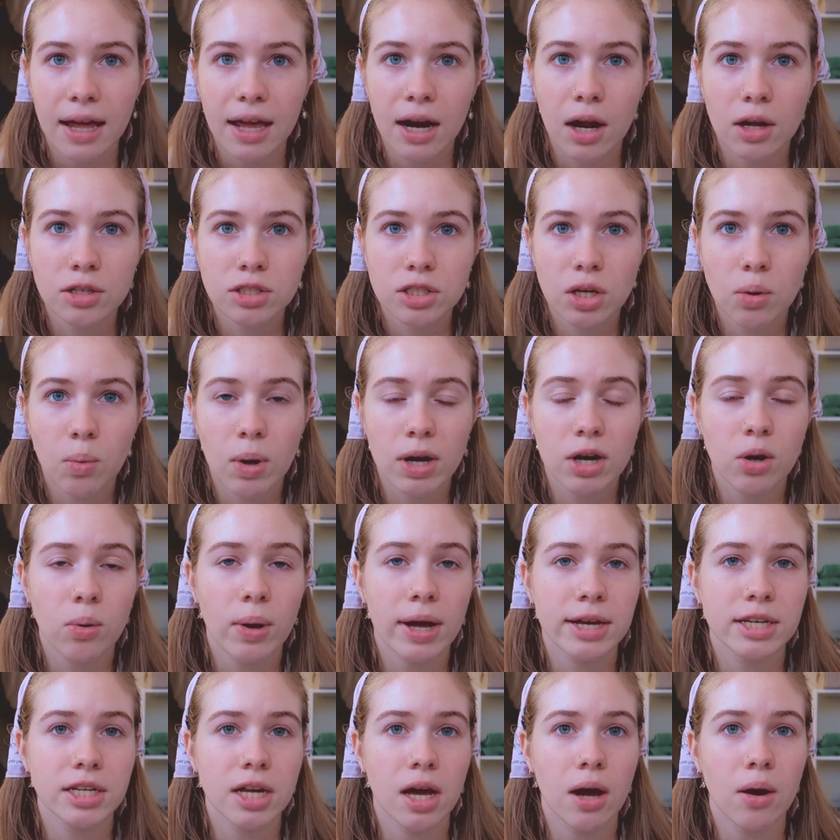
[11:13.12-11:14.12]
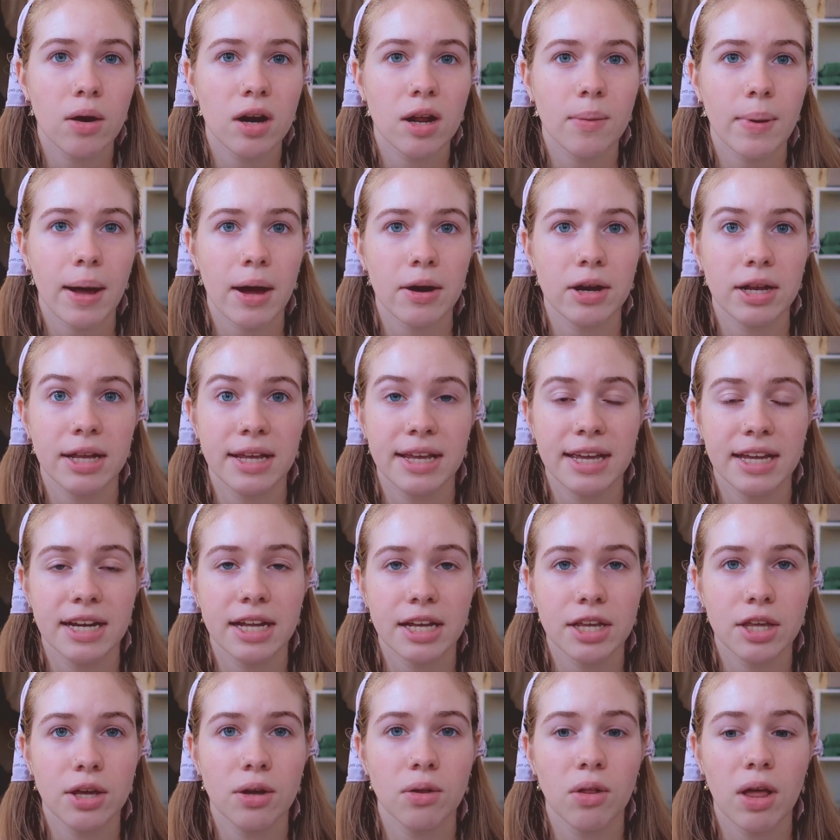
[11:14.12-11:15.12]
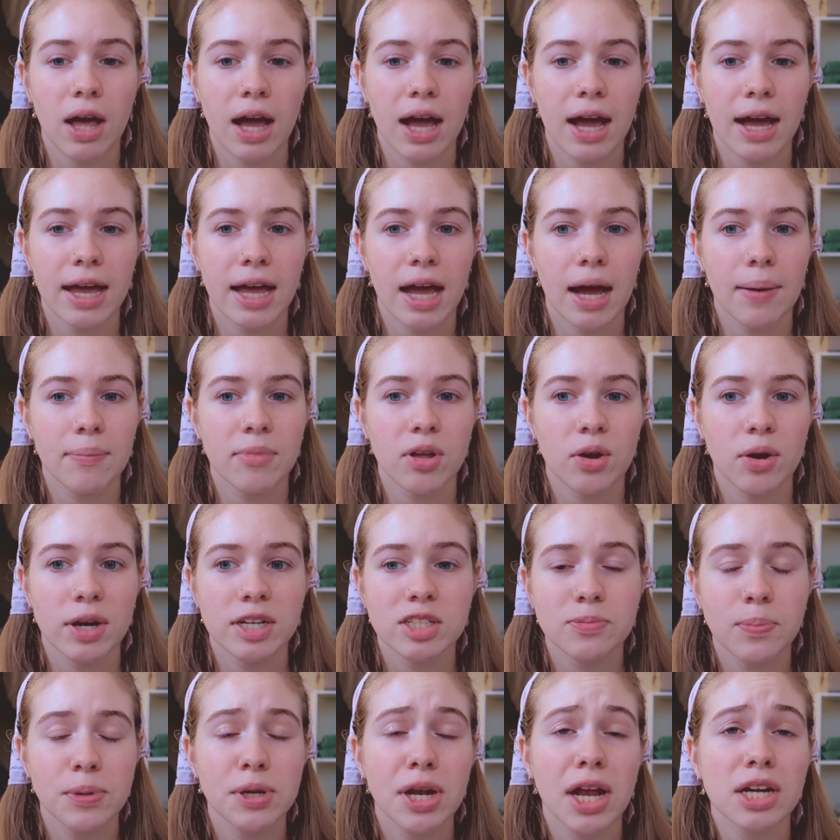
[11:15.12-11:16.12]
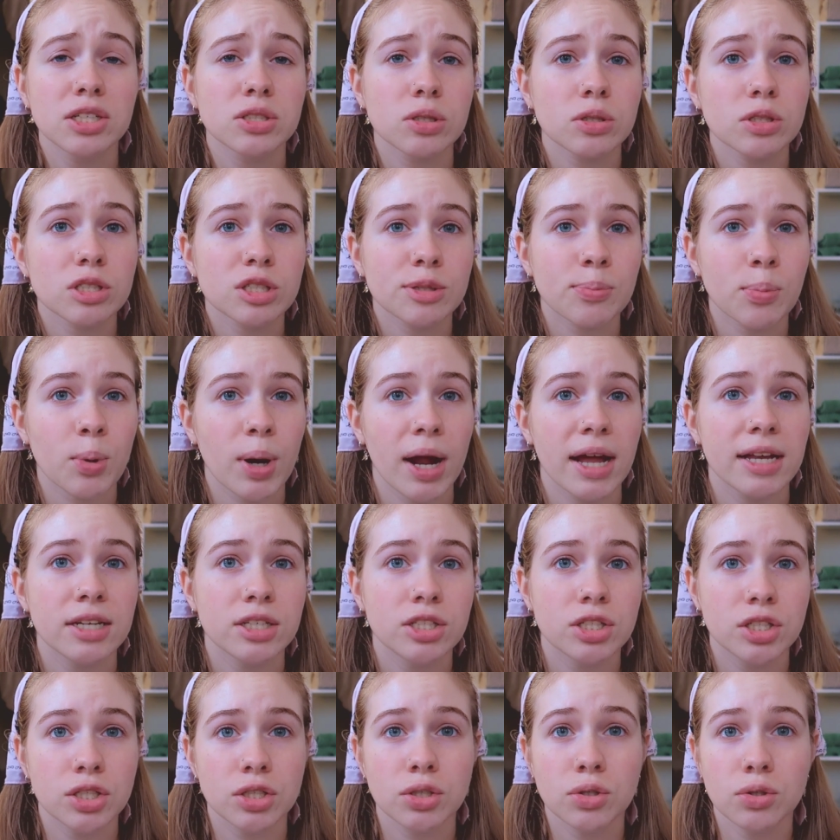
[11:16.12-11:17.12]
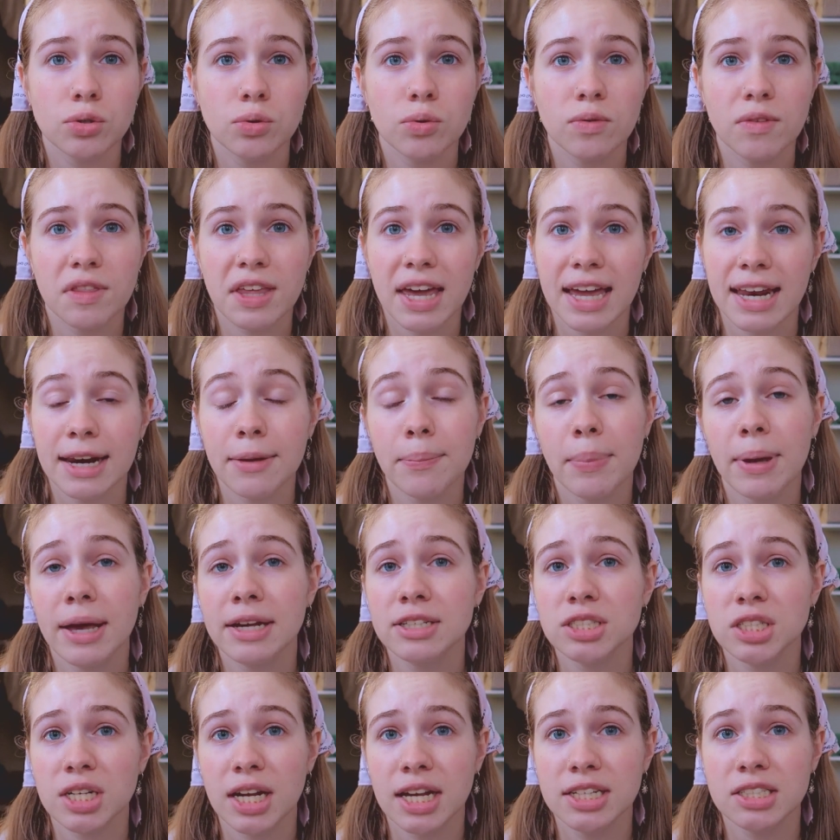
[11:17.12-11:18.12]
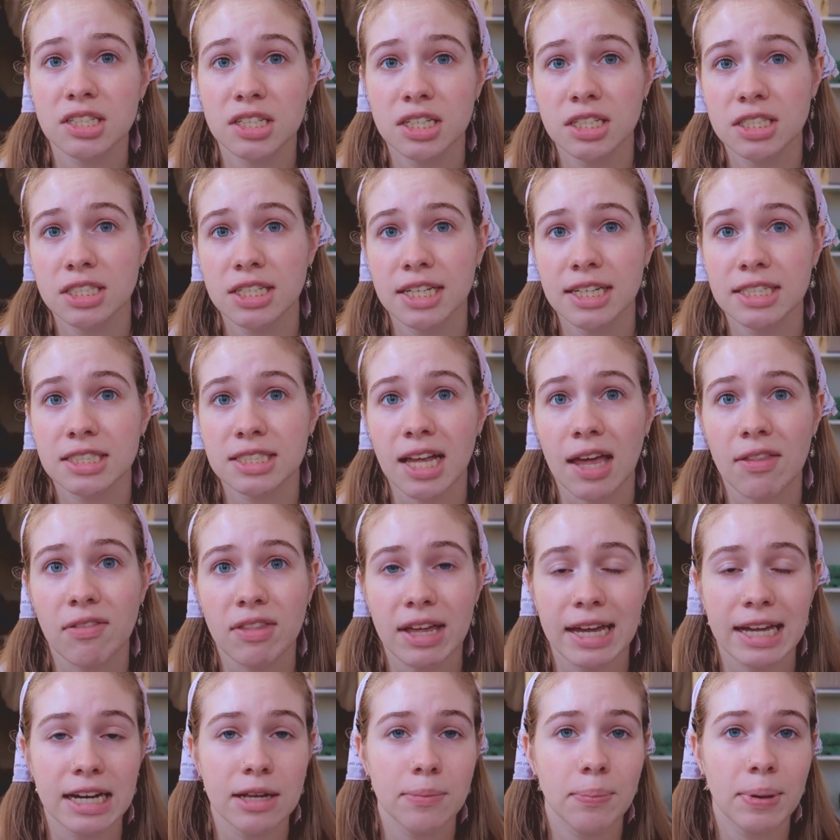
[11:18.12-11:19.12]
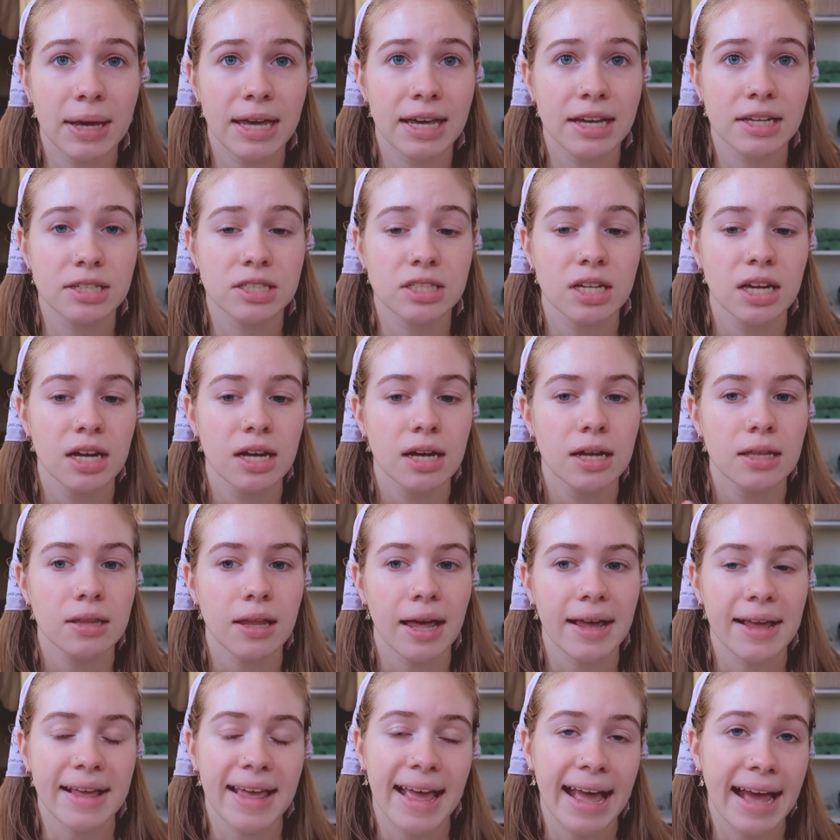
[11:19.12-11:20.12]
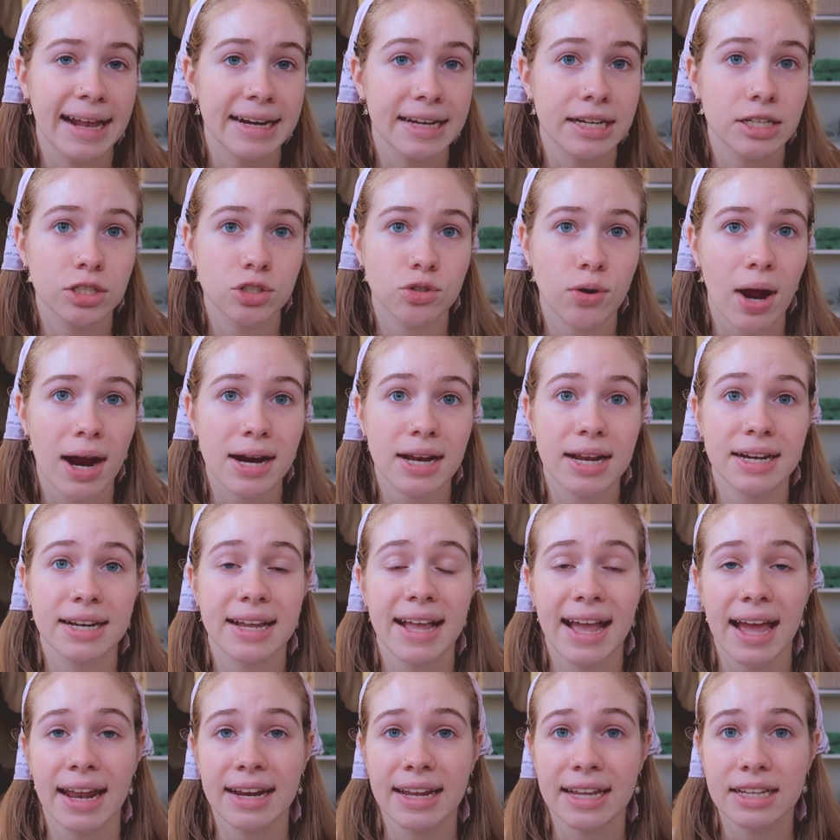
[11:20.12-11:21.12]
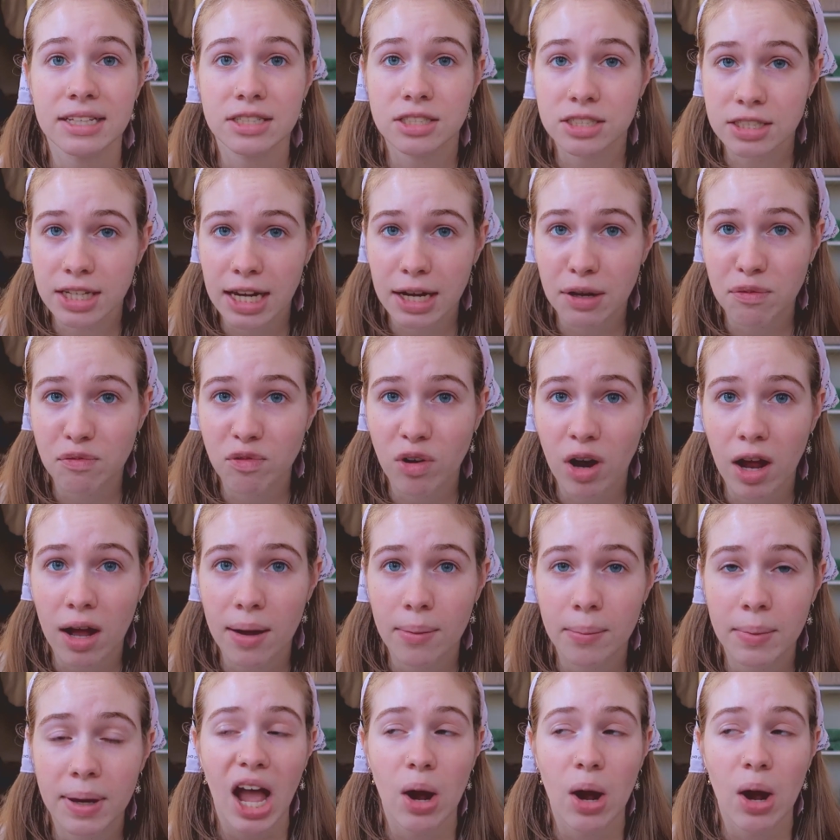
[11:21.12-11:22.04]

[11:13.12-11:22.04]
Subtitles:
And also one quick note about E. caniculi, there is potential spread to the guinea pigs. It is a disease that the guinea pigs can contract and can get sick from.